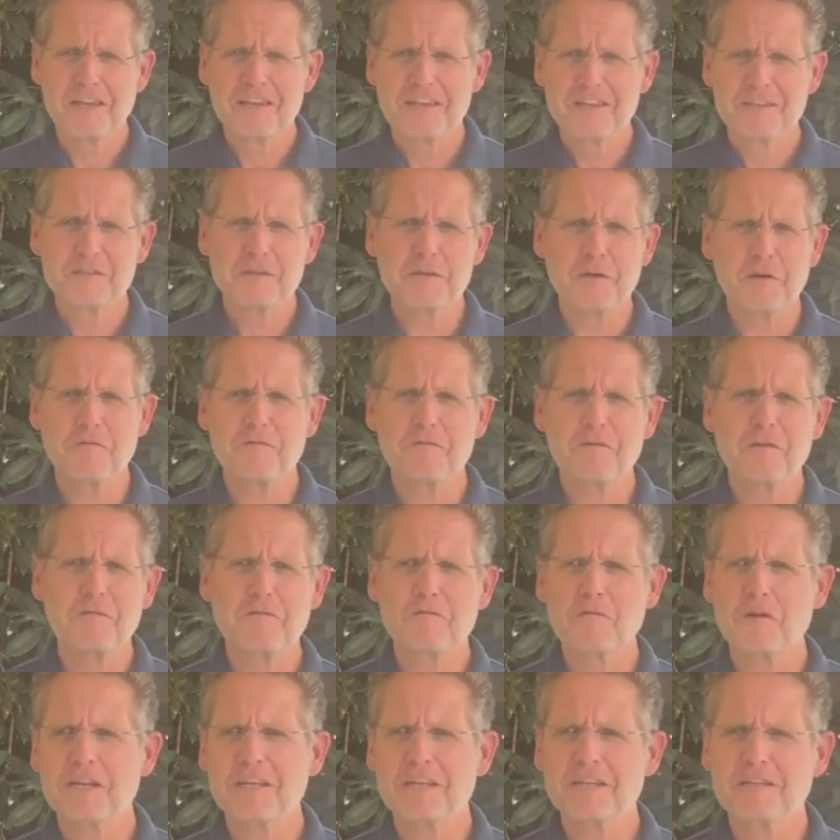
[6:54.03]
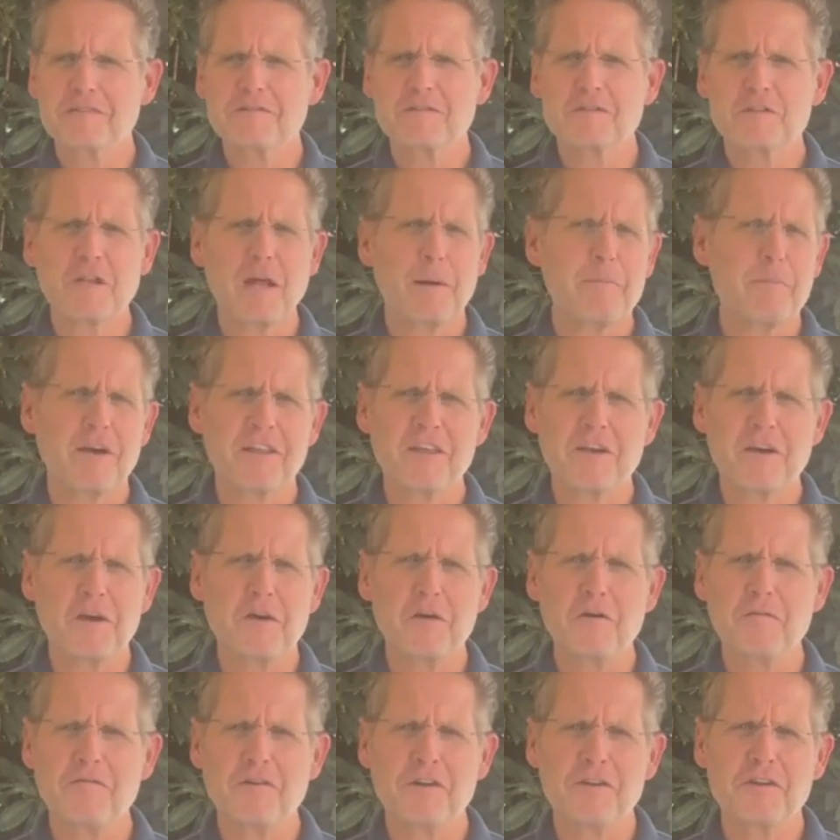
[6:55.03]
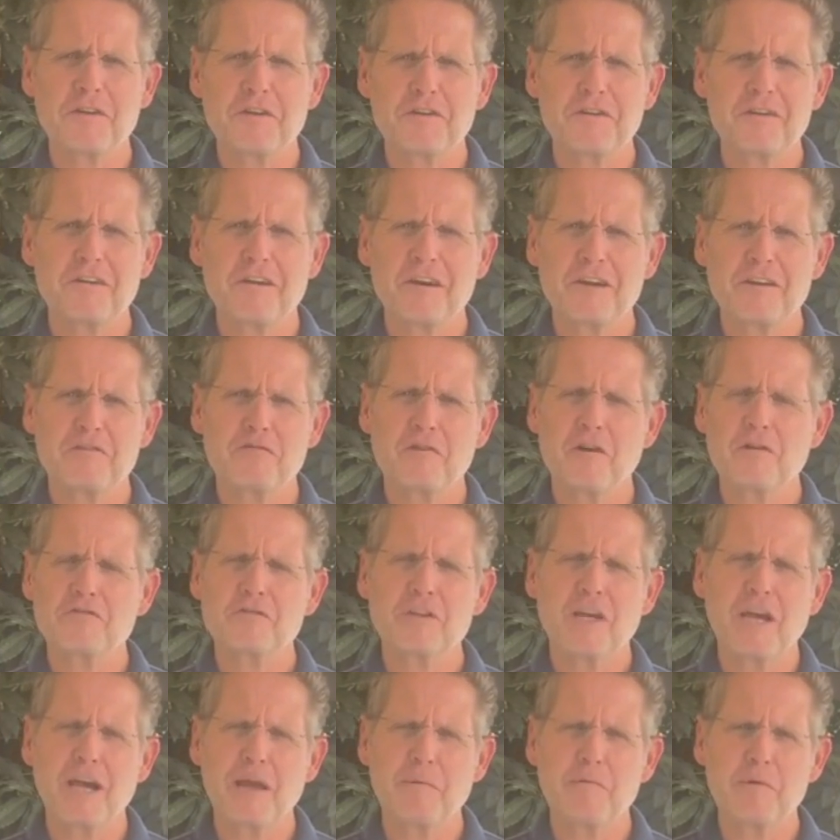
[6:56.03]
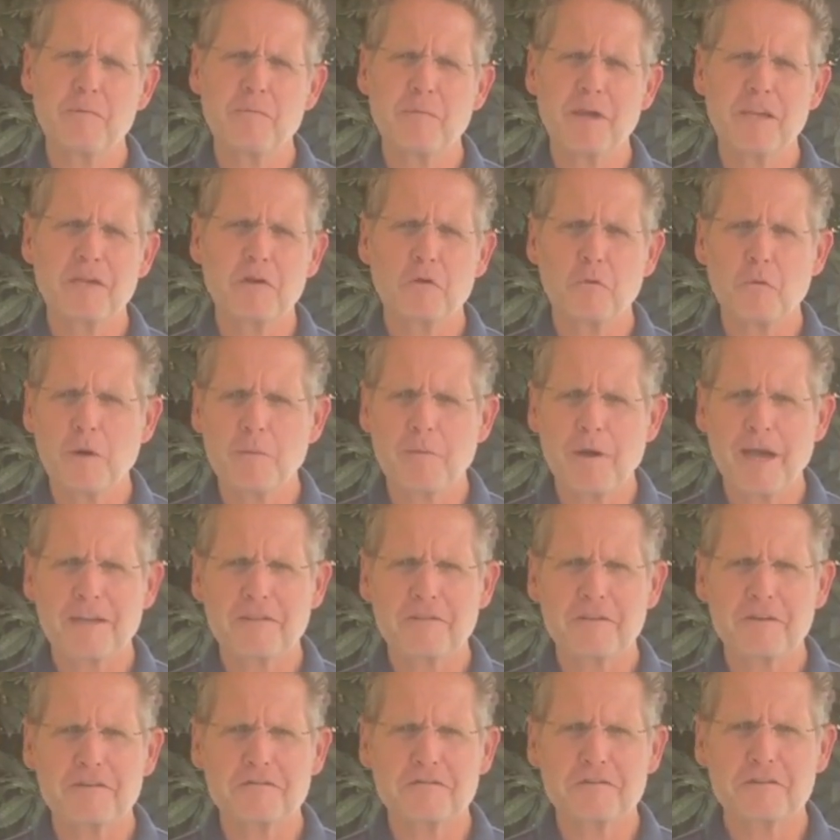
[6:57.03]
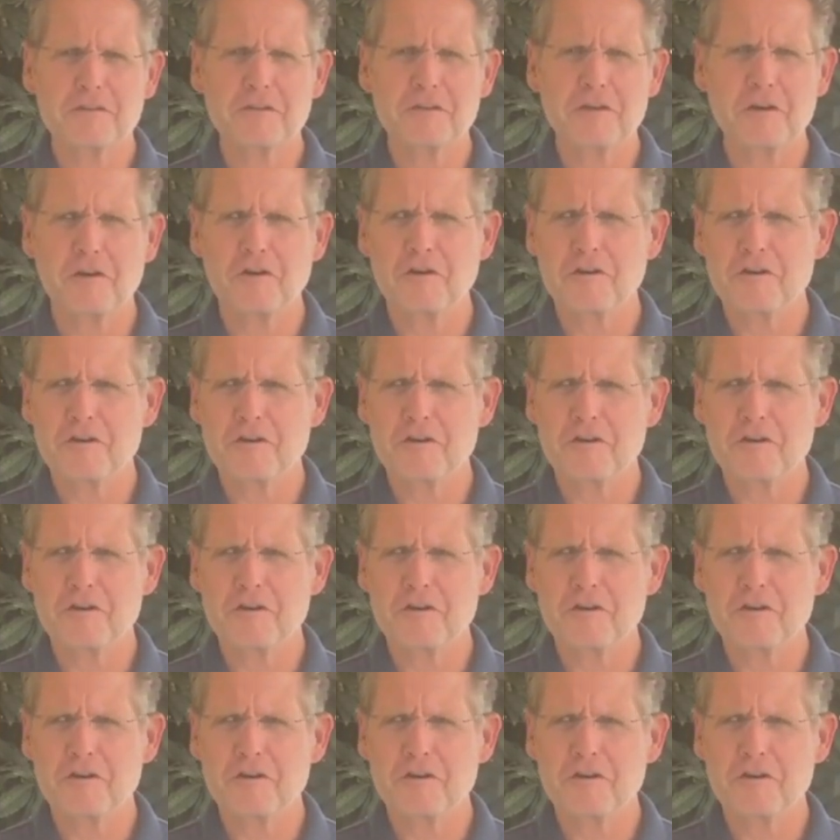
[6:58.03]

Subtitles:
So feel free to stop by the Cove on your own time and make your way back there to the garden.